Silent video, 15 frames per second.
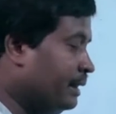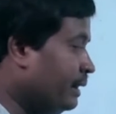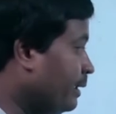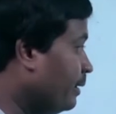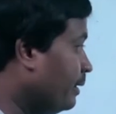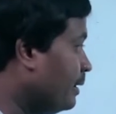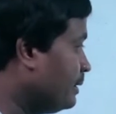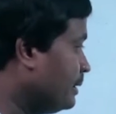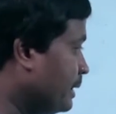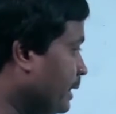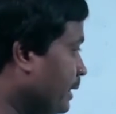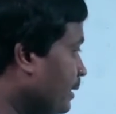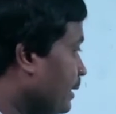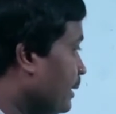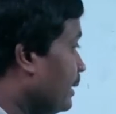Inner side.
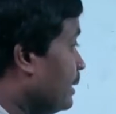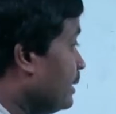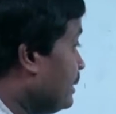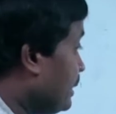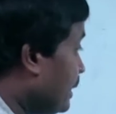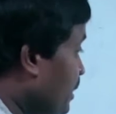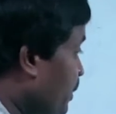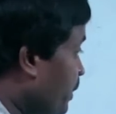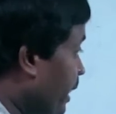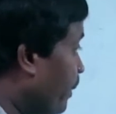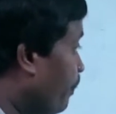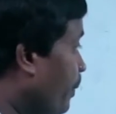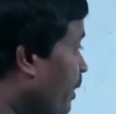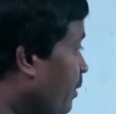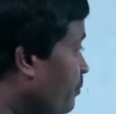Such
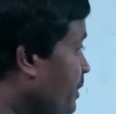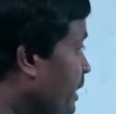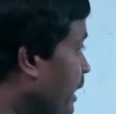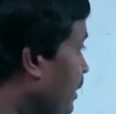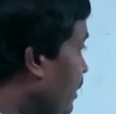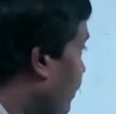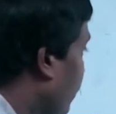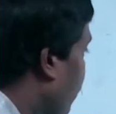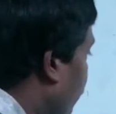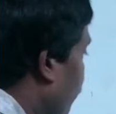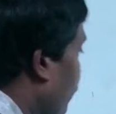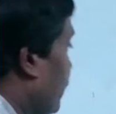type of xylem